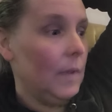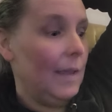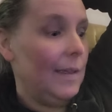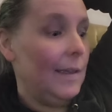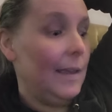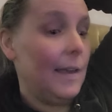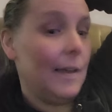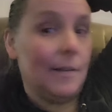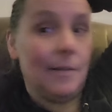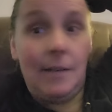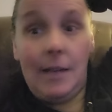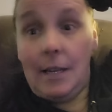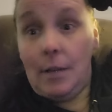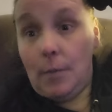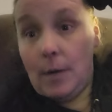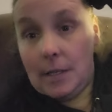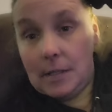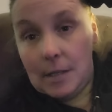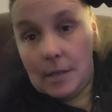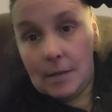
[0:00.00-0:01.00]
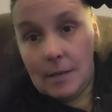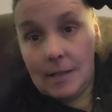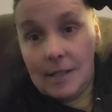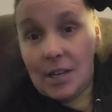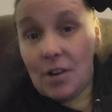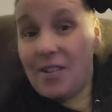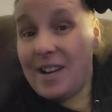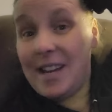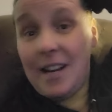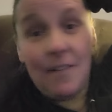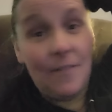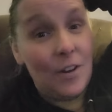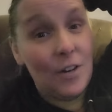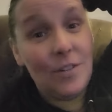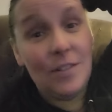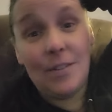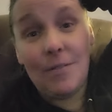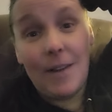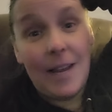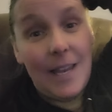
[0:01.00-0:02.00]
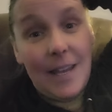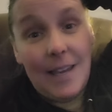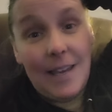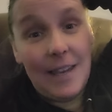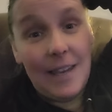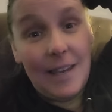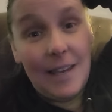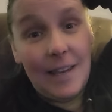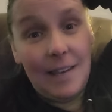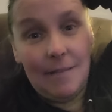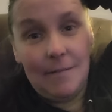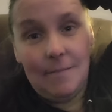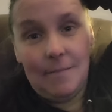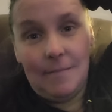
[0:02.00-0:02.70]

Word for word: yeah, anyways, it's our anniversary.